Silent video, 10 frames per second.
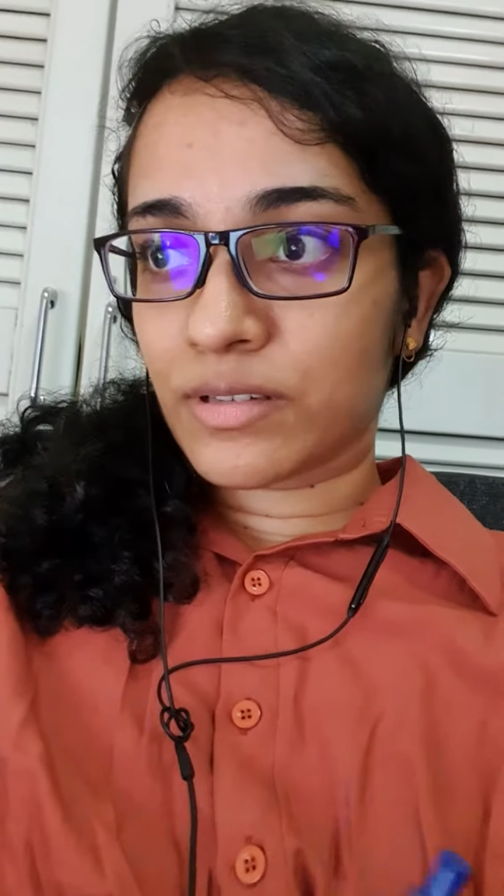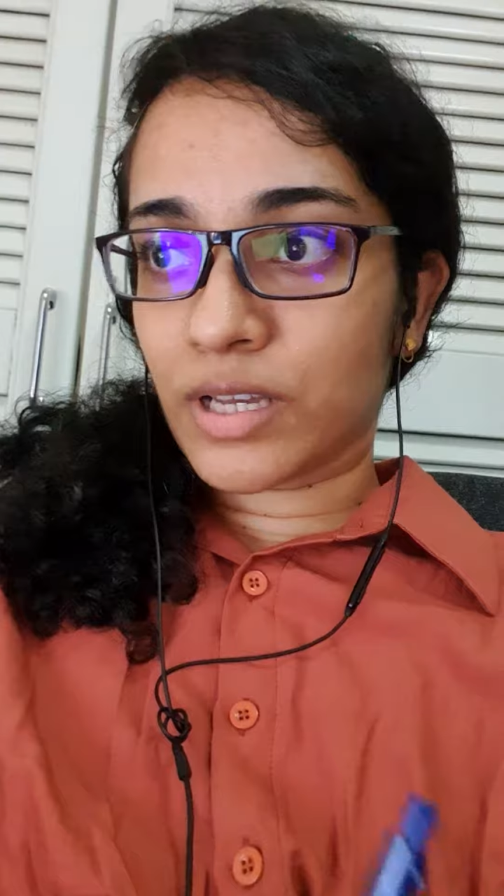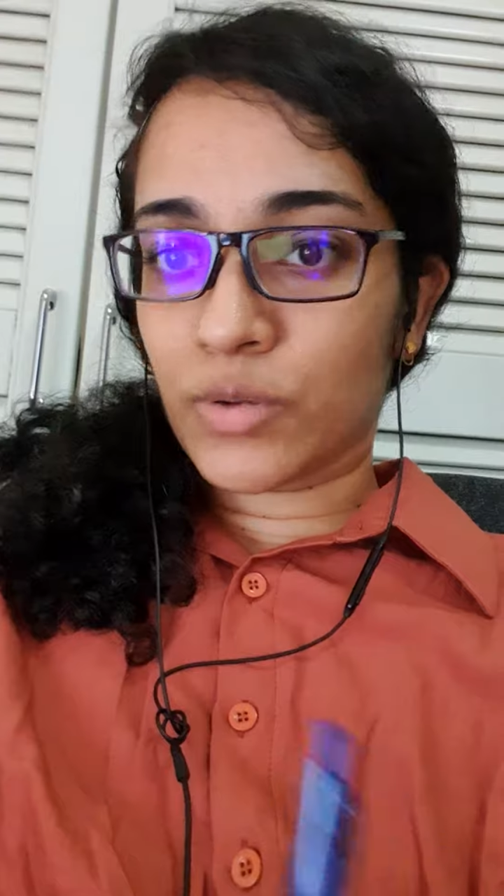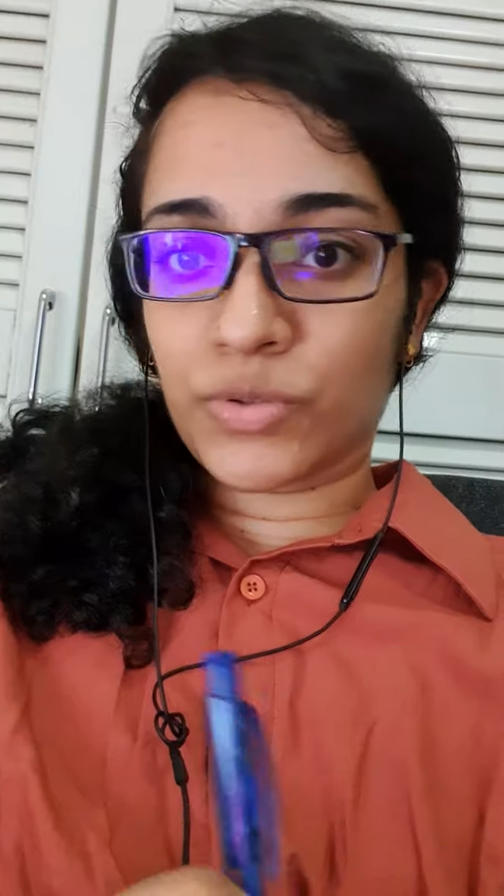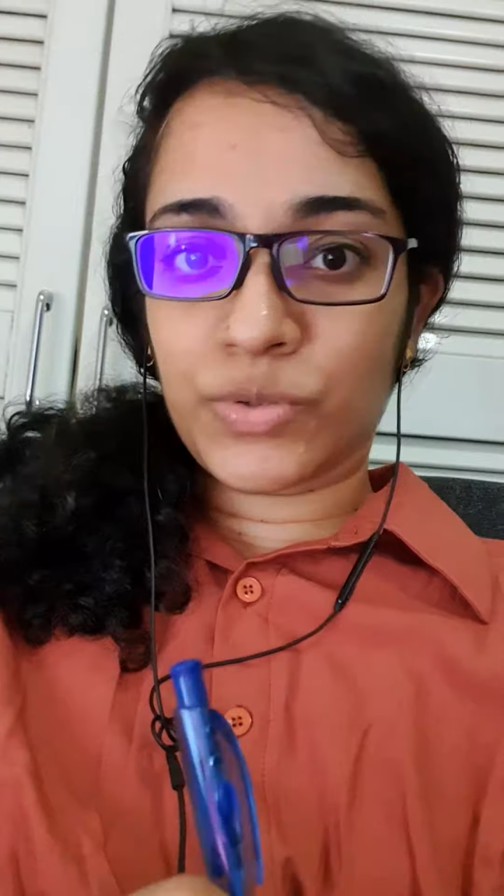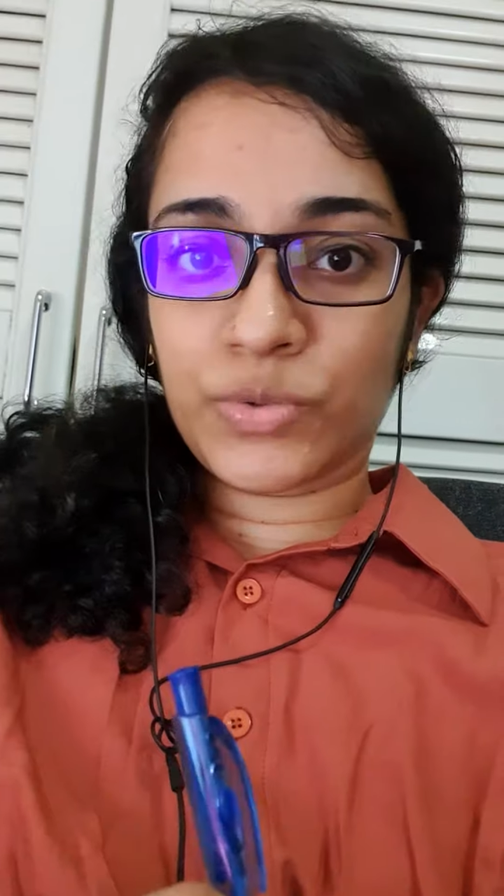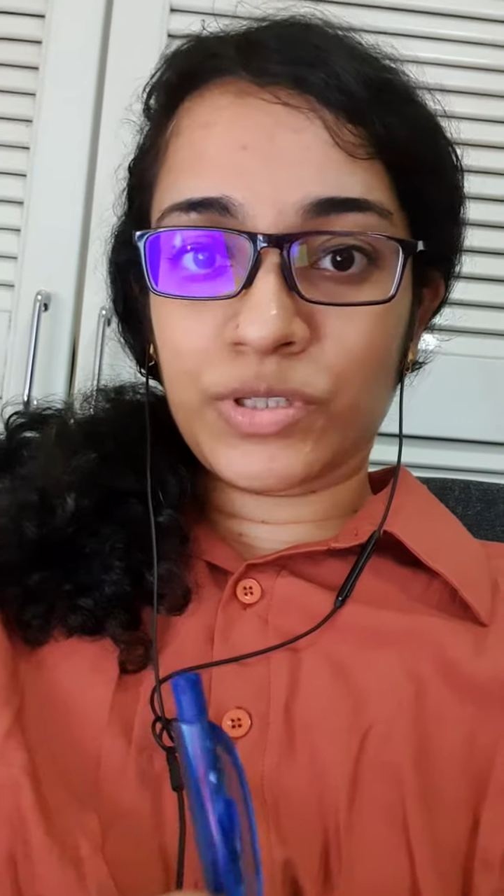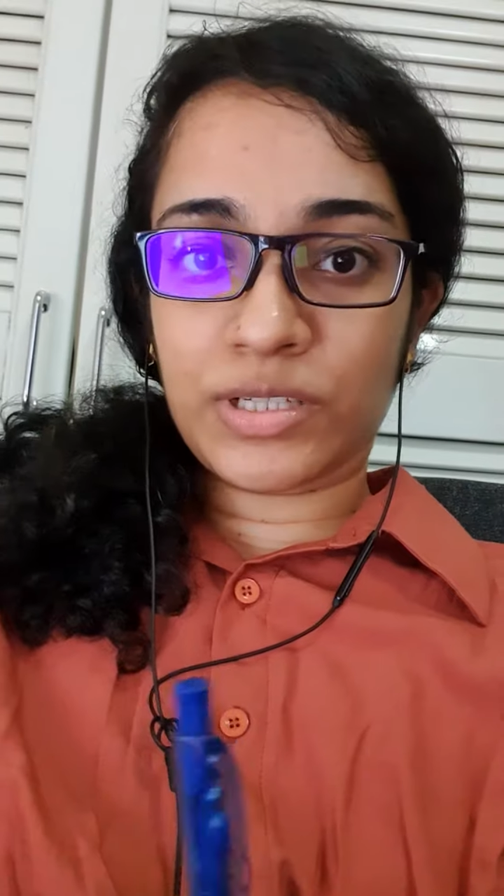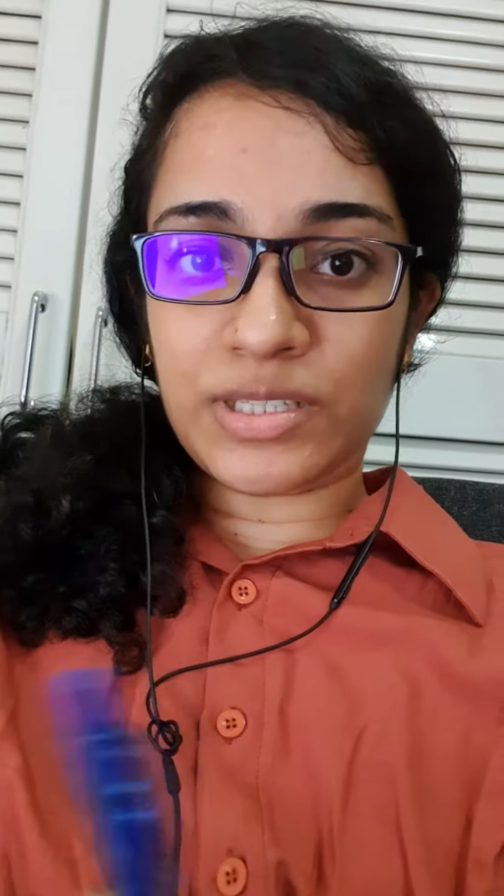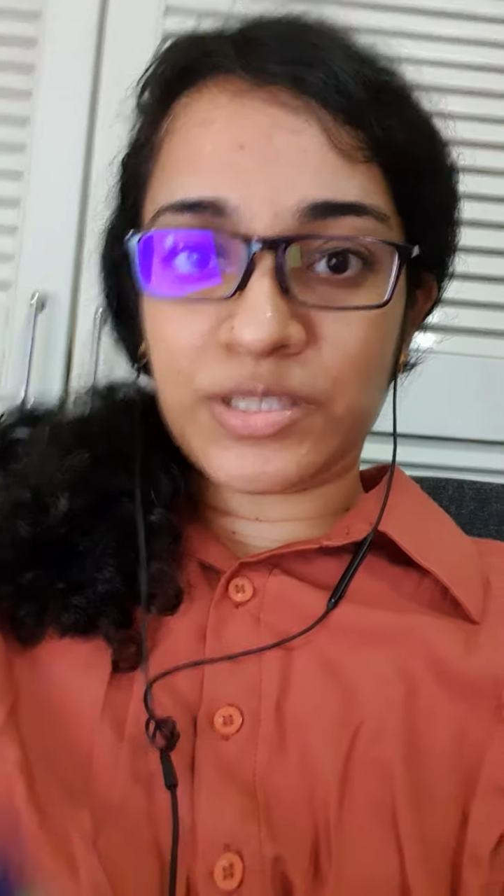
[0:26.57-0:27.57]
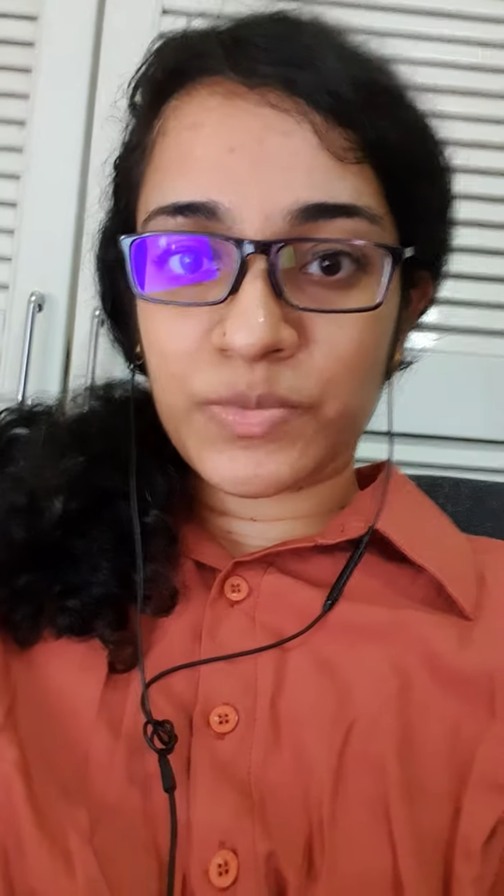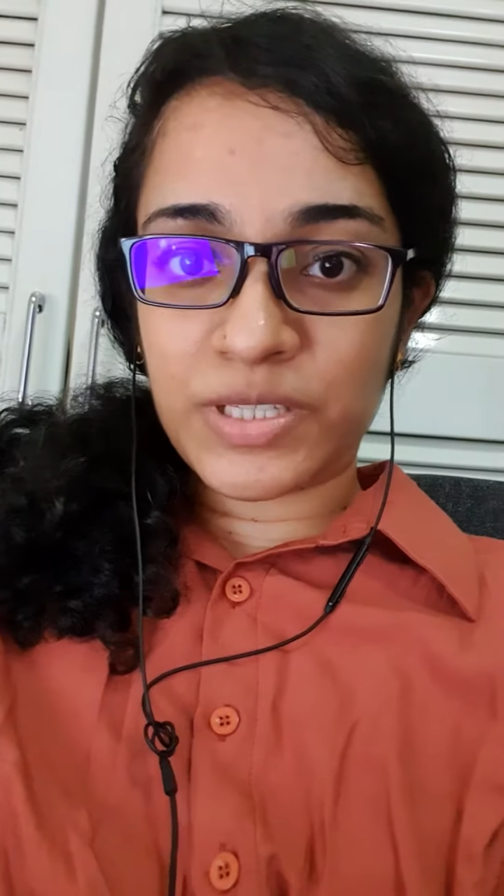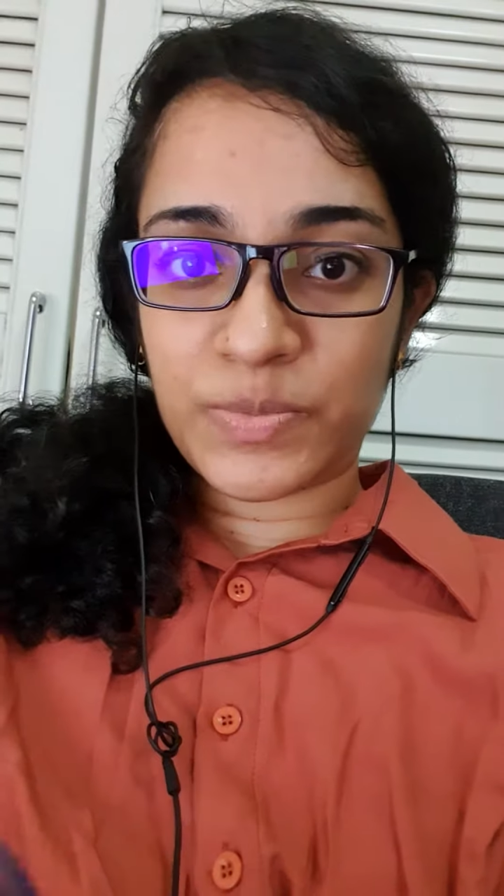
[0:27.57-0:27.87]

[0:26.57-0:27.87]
How do the customers